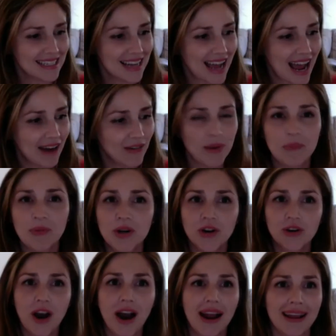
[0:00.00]
I remember
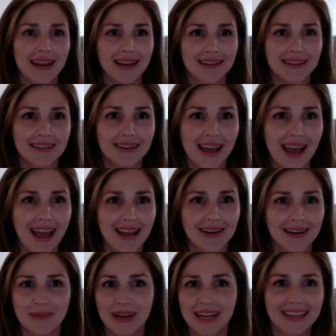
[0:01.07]
crying, and
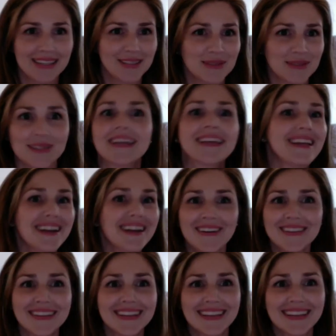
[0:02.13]
my kids were looking,
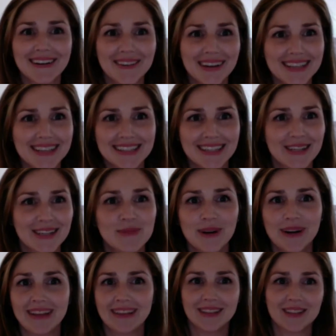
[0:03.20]
the little ones, the
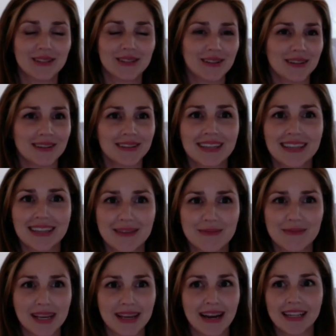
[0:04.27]
newborn and the 2-year-old, looking at
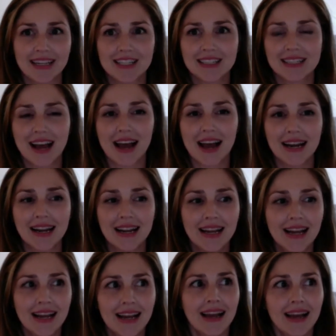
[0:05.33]
me. And I just thought,
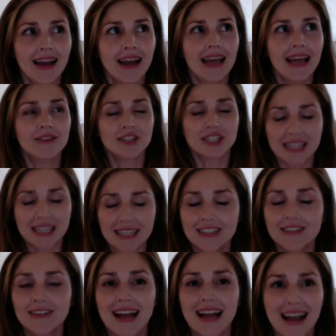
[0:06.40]
if she can
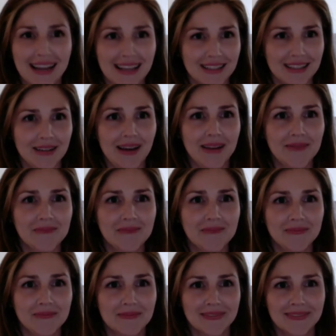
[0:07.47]
do it, I can do it.
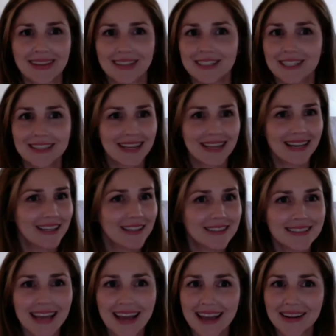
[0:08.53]
Just like you
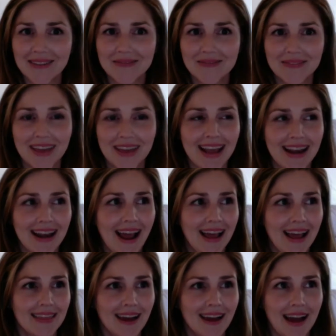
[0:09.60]
said. And I
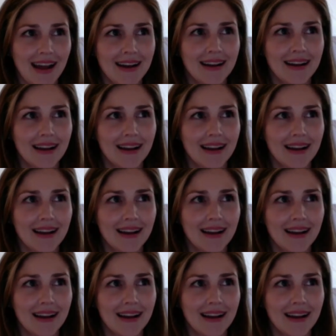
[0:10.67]
thought,